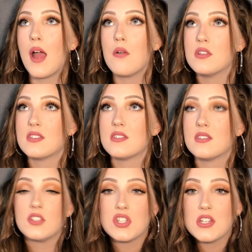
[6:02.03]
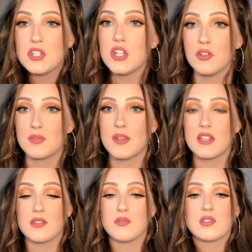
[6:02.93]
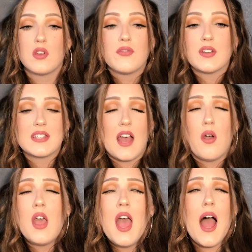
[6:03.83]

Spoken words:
I was just in chills because it was so freaked out.